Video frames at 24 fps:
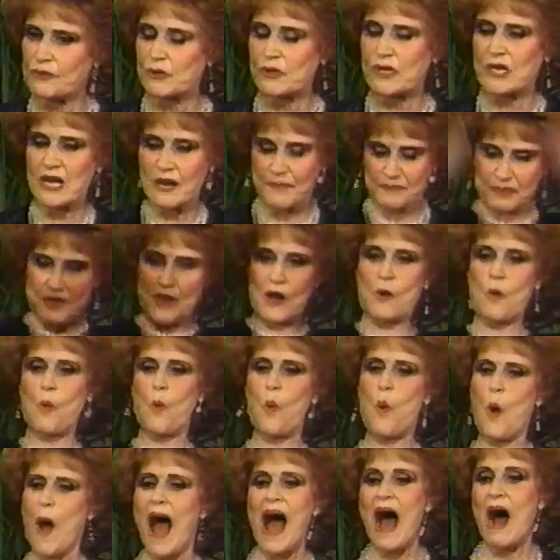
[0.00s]
You get up there
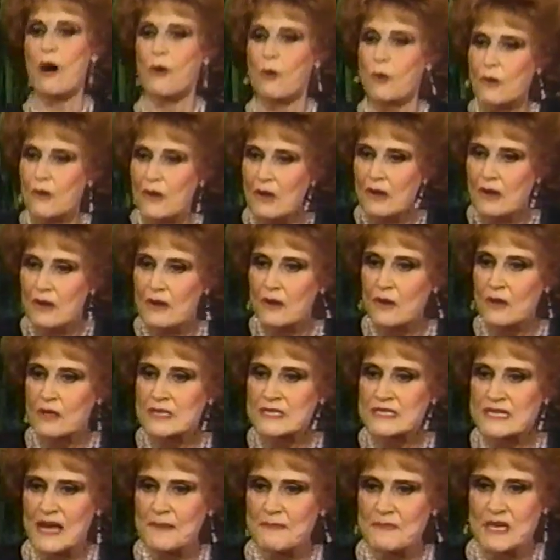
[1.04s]
and wow,
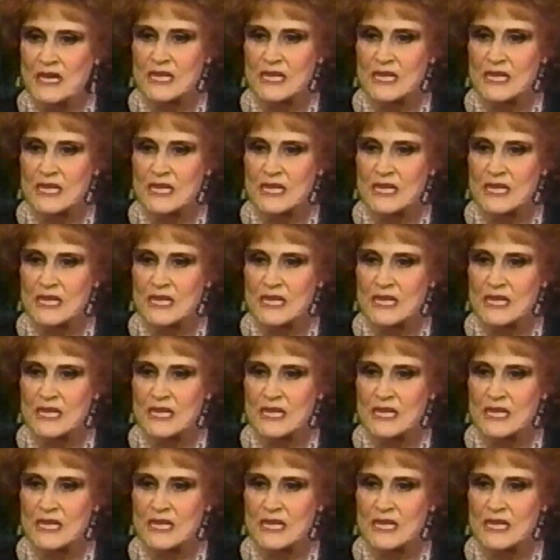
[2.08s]
send